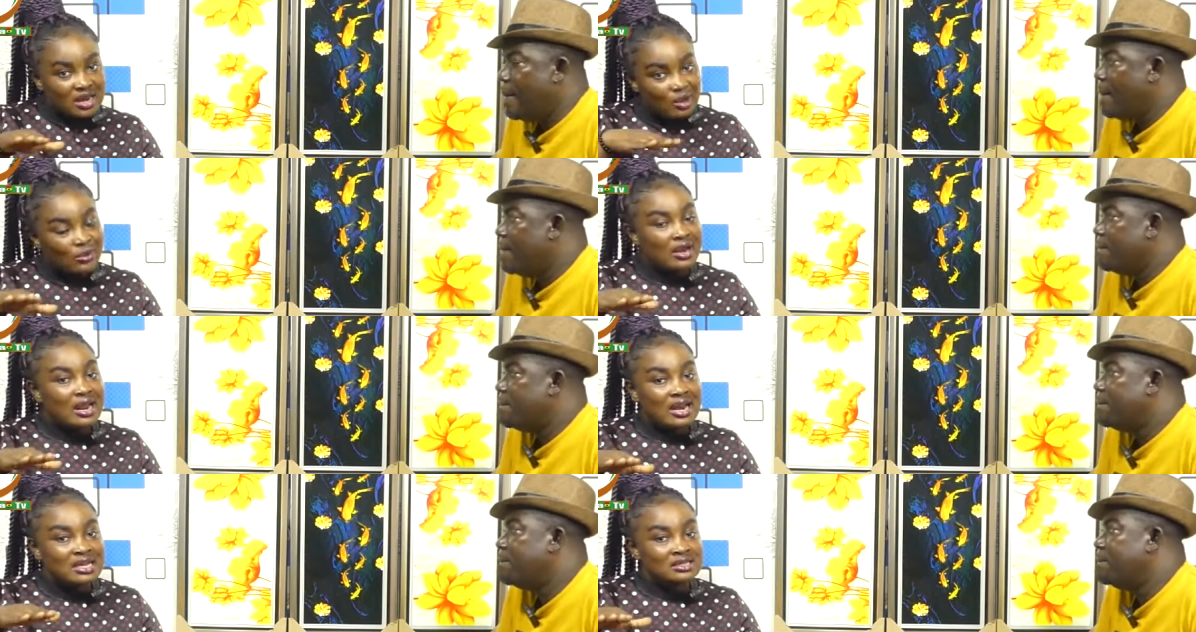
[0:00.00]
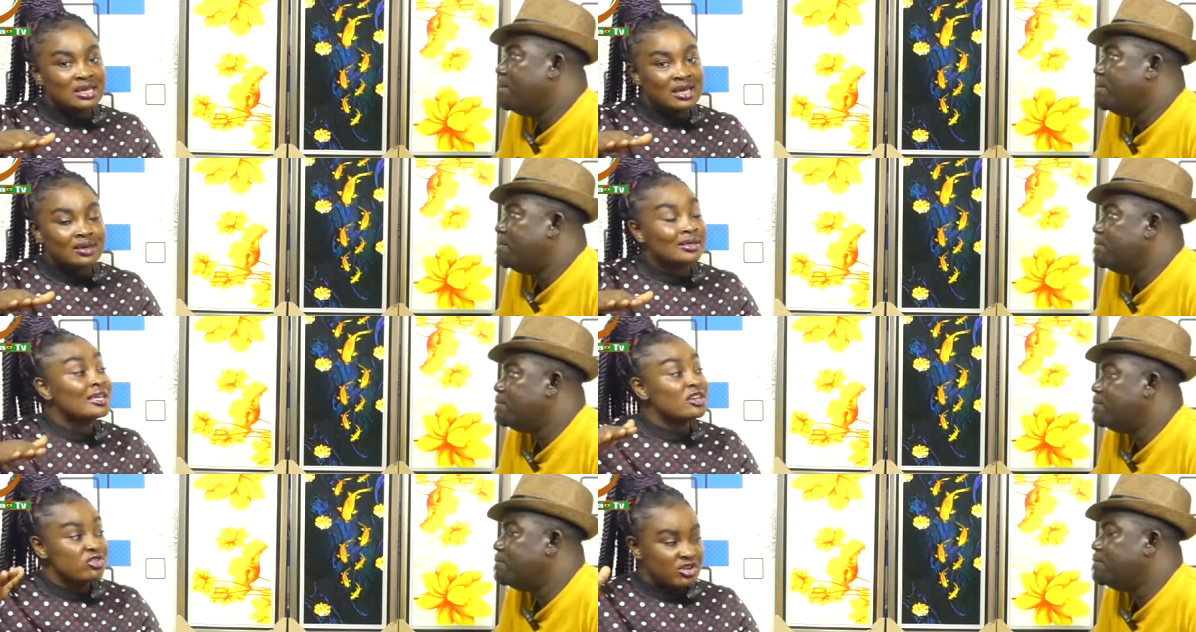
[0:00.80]
Speaker 1: na kra na se
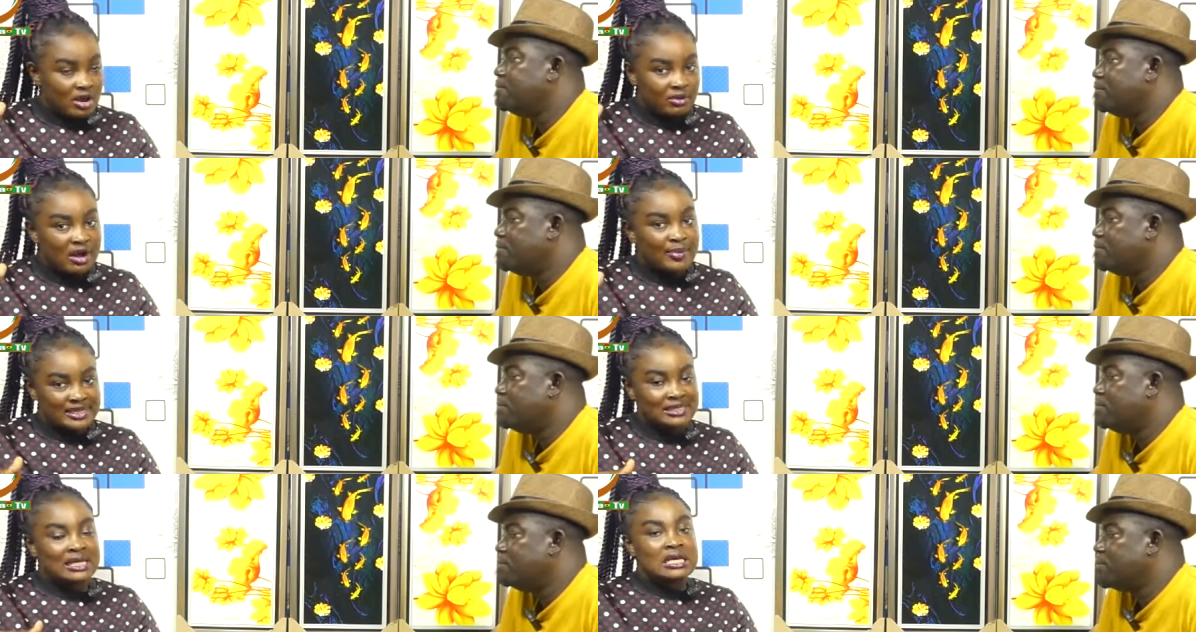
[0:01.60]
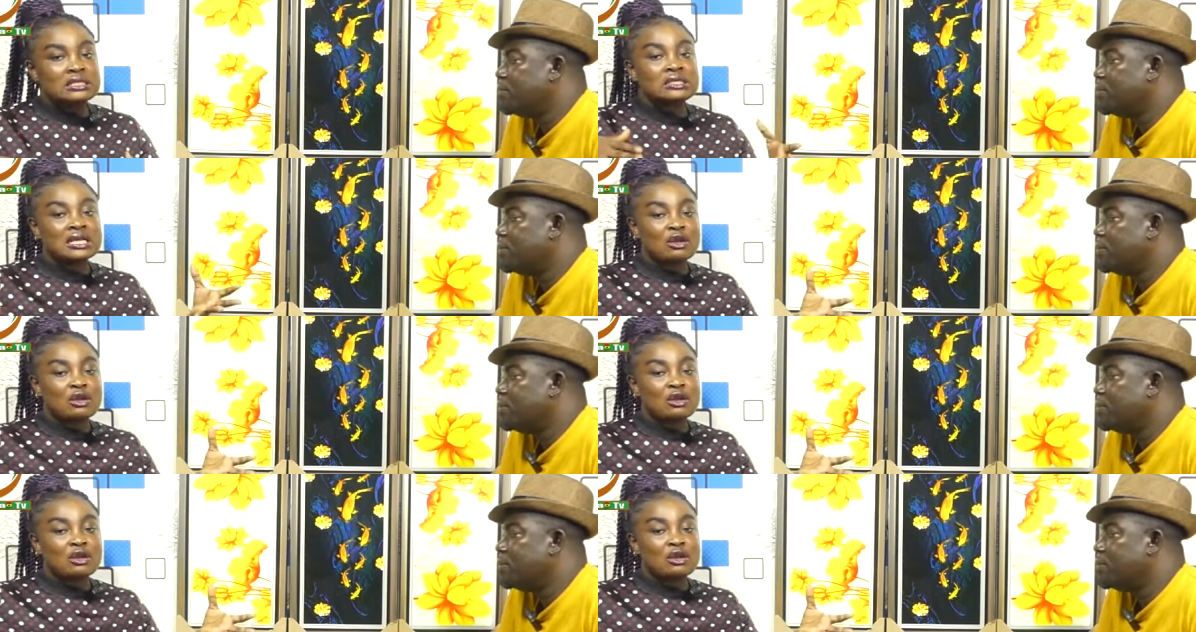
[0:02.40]
enye ni nua kra but sisi